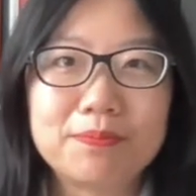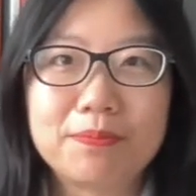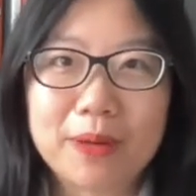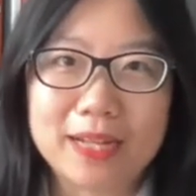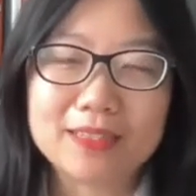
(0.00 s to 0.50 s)

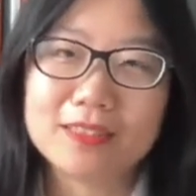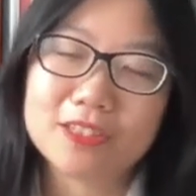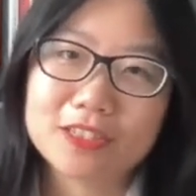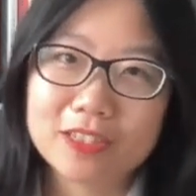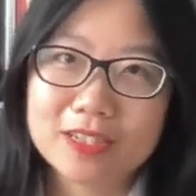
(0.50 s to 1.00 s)
But
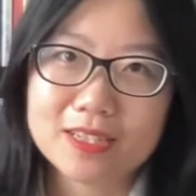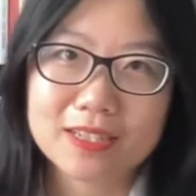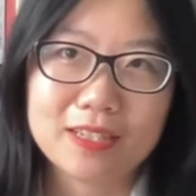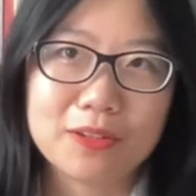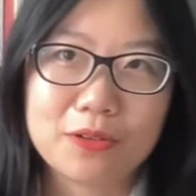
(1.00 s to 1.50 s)
Circe,
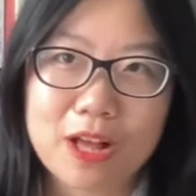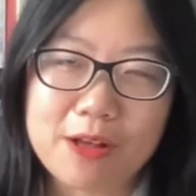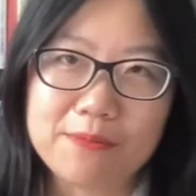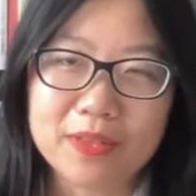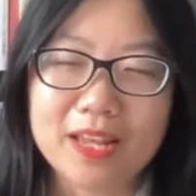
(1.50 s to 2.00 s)

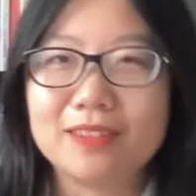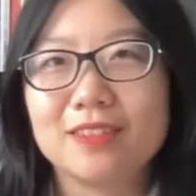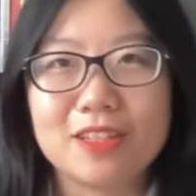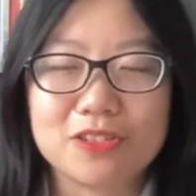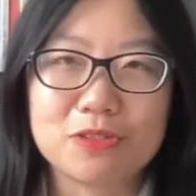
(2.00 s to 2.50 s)
um, and
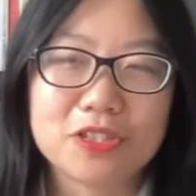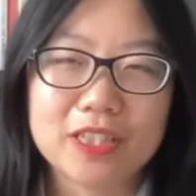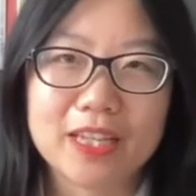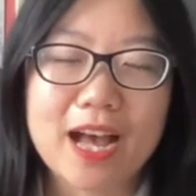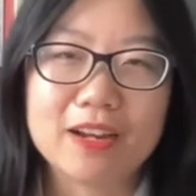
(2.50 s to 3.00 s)
is
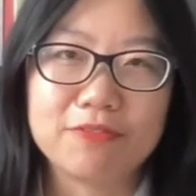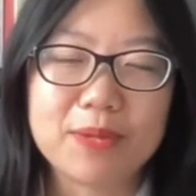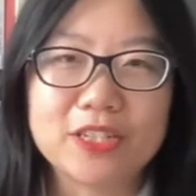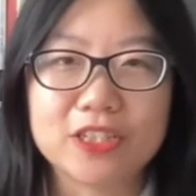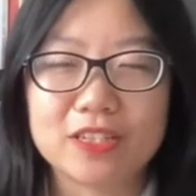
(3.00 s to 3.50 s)
usually kind of
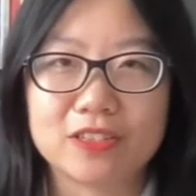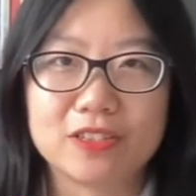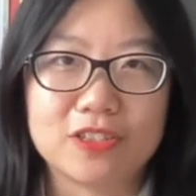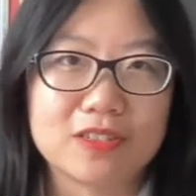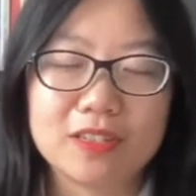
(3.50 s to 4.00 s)
mentioned as a
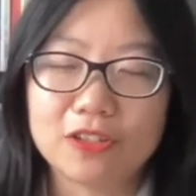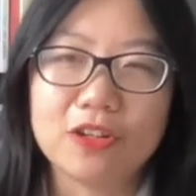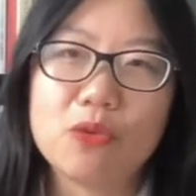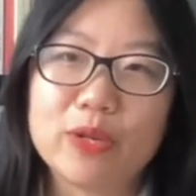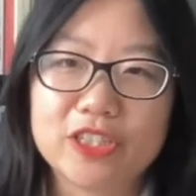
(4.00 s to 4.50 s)
just you know
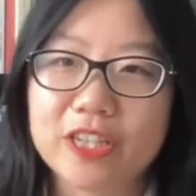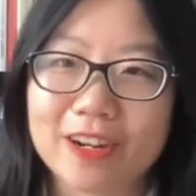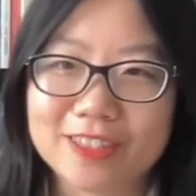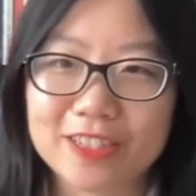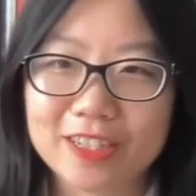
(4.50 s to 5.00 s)
a witch
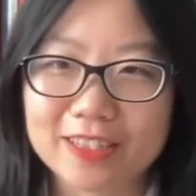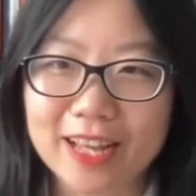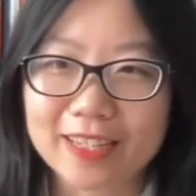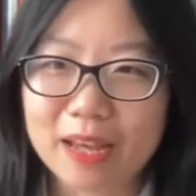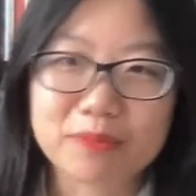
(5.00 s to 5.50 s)
character
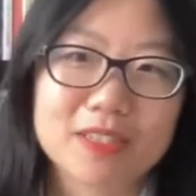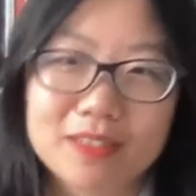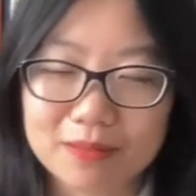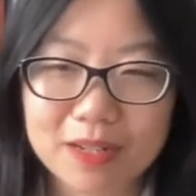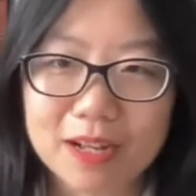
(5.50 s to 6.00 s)
that kept
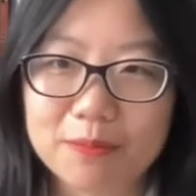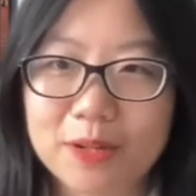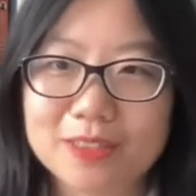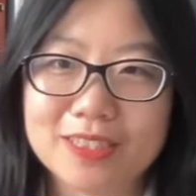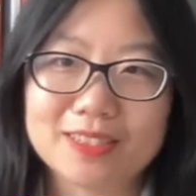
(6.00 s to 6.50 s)
um,
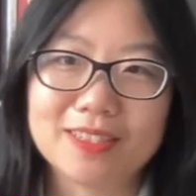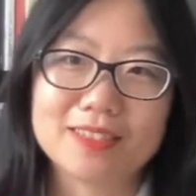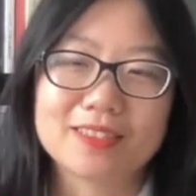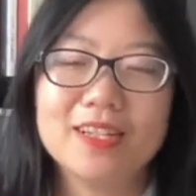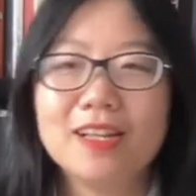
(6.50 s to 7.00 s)

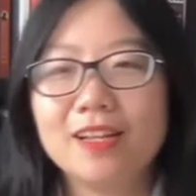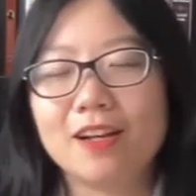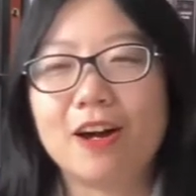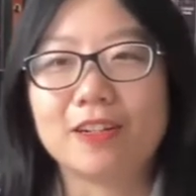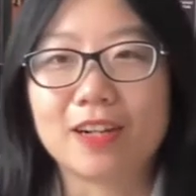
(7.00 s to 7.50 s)
Odysseus
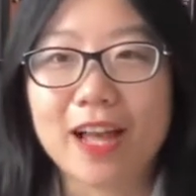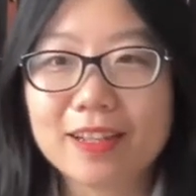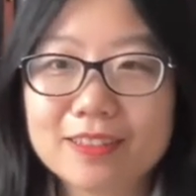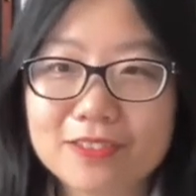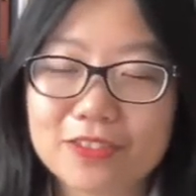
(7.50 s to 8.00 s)
on her
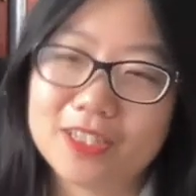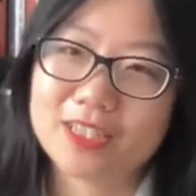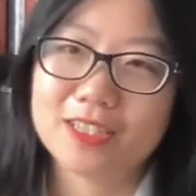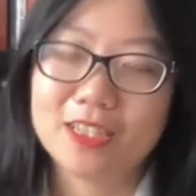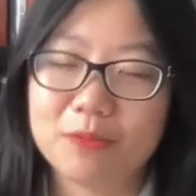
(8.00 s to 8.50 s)
island for an
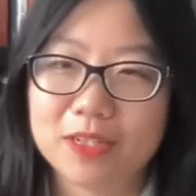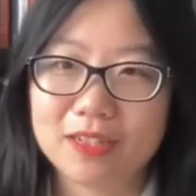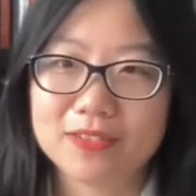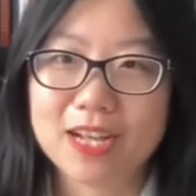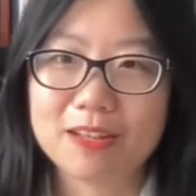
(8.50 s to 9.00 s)
extended period
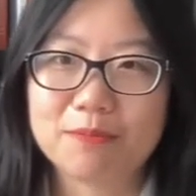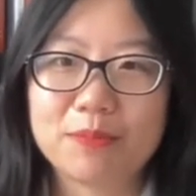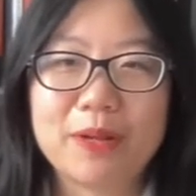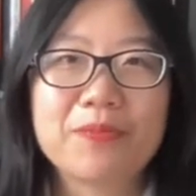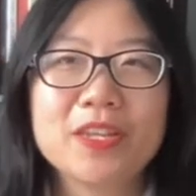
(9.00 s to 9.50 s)
of time.
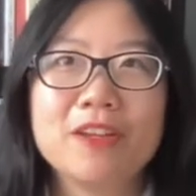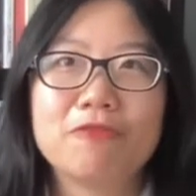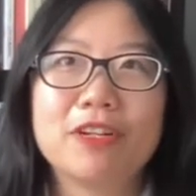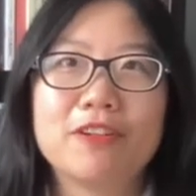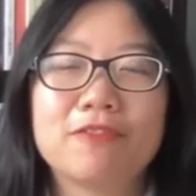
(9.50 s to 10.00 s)
But
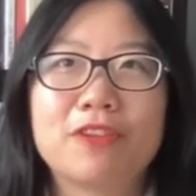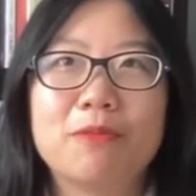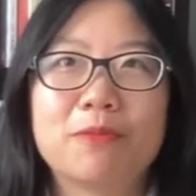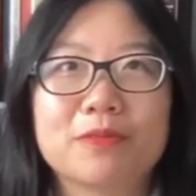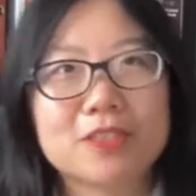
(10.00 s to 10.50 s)
written
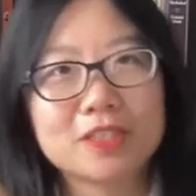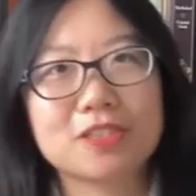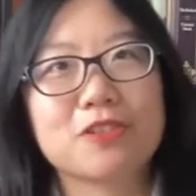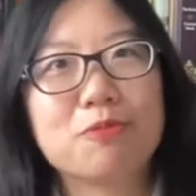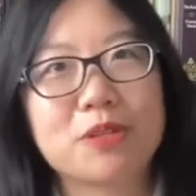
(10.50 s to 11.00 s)
from
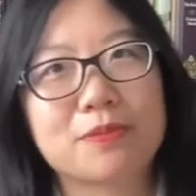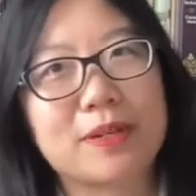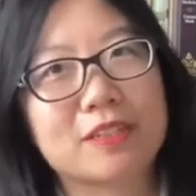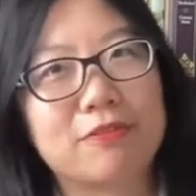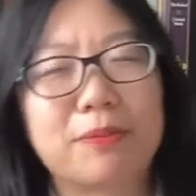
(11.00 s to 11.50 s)
Circe's own
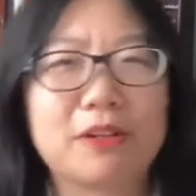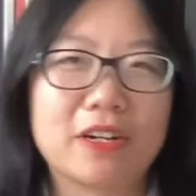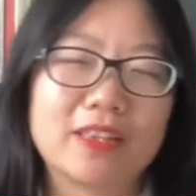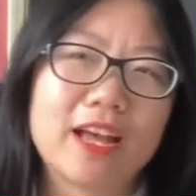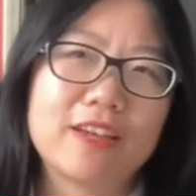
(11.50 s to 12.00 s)
perspective about
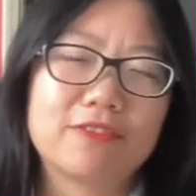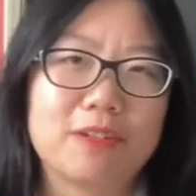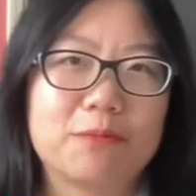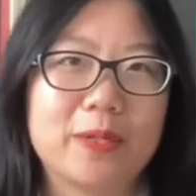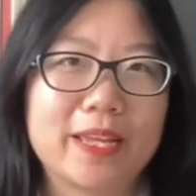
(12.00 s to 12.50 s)
her life, her
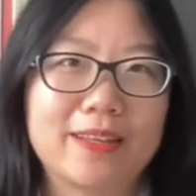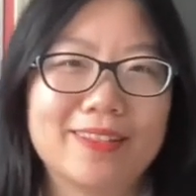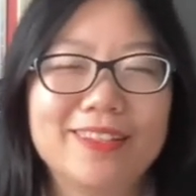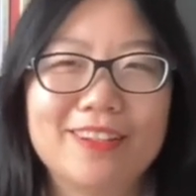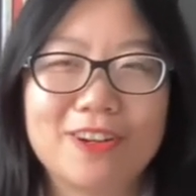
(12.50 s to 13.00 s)
upbringing,
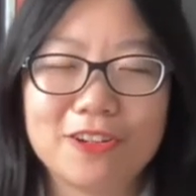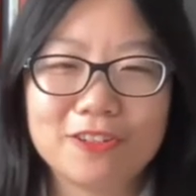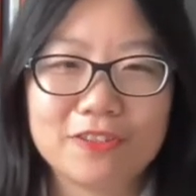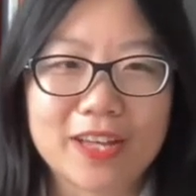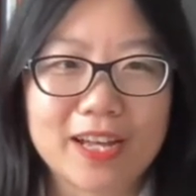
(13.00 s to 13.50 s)
all
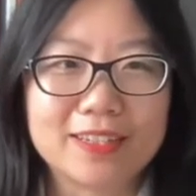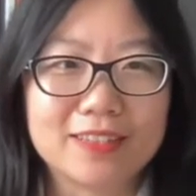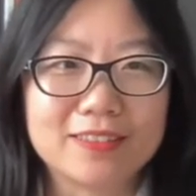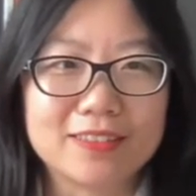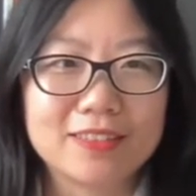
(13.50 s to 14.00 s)
of that
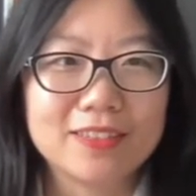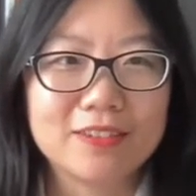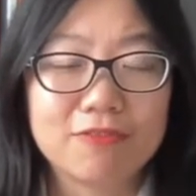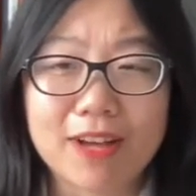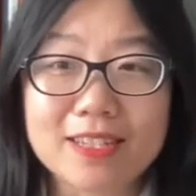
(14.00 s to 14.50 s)
is
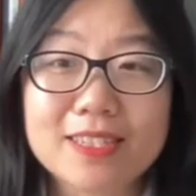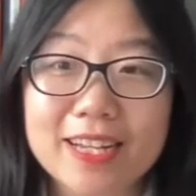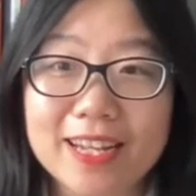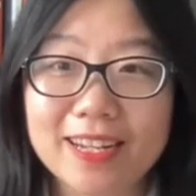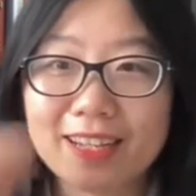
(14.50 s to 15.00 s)

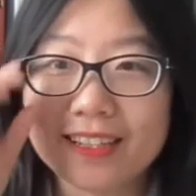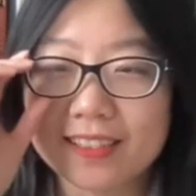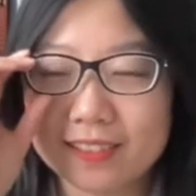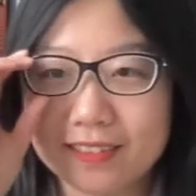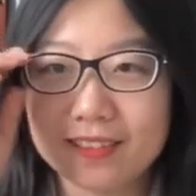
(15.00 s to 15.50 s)
fascinating
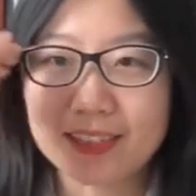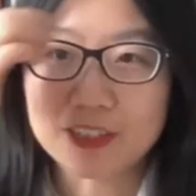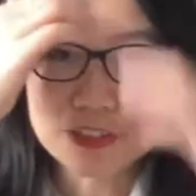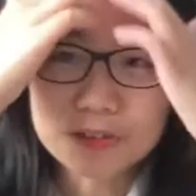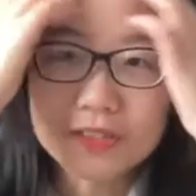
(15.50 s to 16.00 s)
and
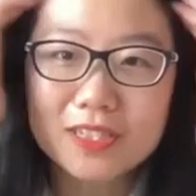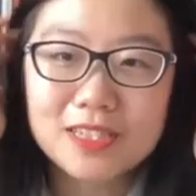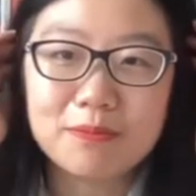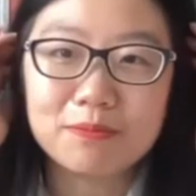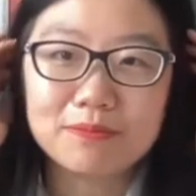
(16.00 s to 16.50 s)
includes
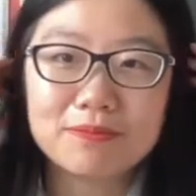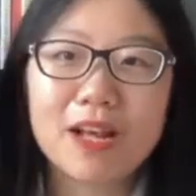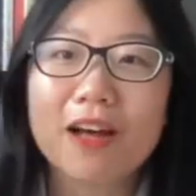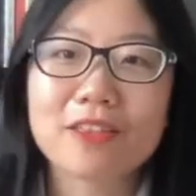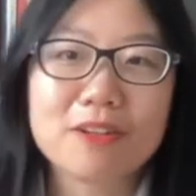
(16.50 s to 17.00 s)
some
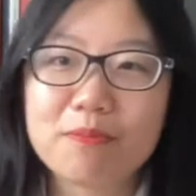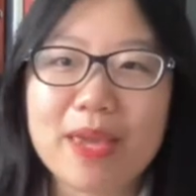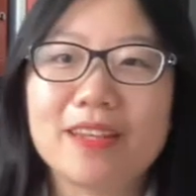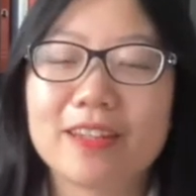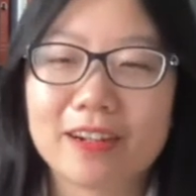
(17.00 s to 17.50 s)
other
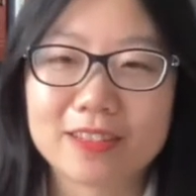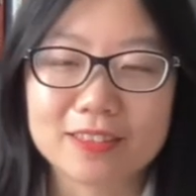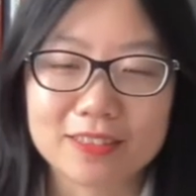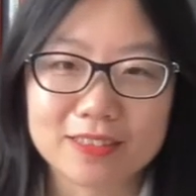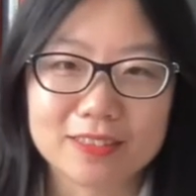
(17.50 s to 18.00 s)
main
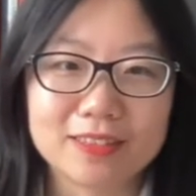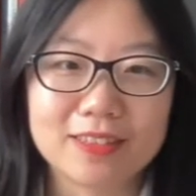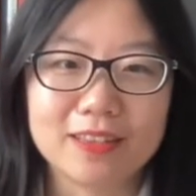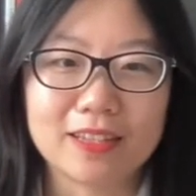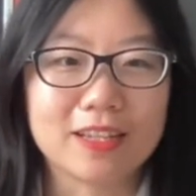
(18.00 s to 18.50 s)
characters
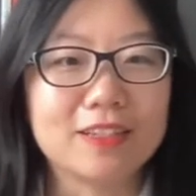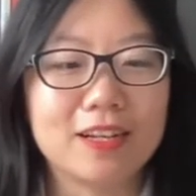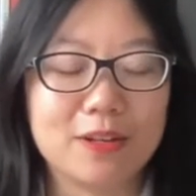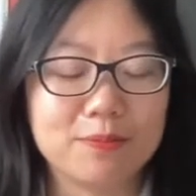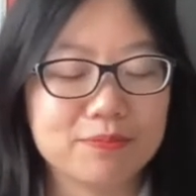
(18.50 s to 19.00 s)
like
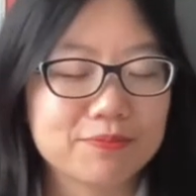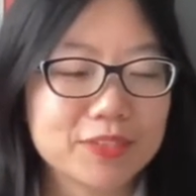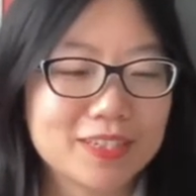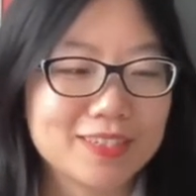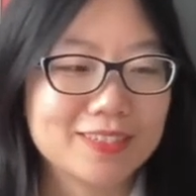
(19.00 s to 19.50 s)
um,
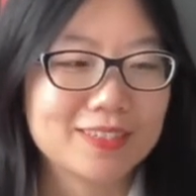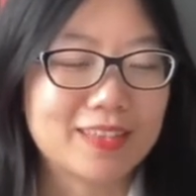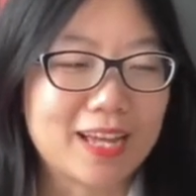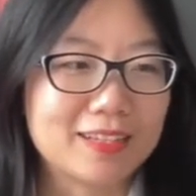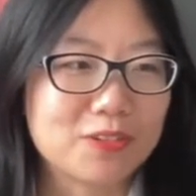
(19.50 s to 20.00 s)

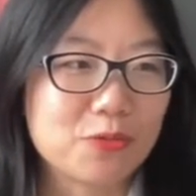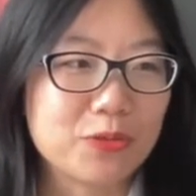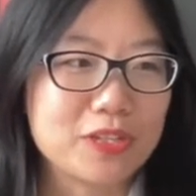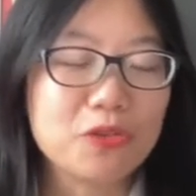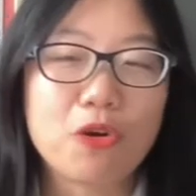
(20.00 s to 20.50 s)
that
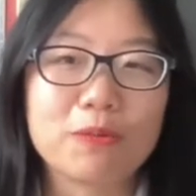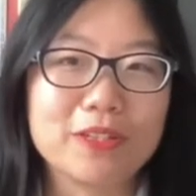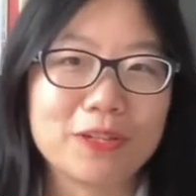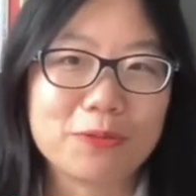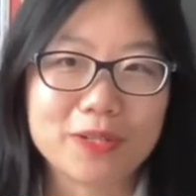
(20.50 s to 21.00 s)
we
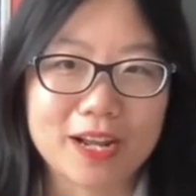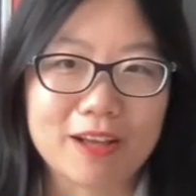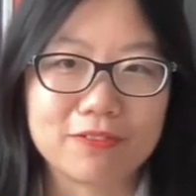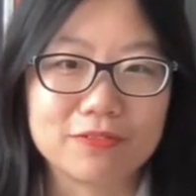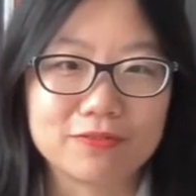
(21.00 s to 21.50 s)
normally wouldn't have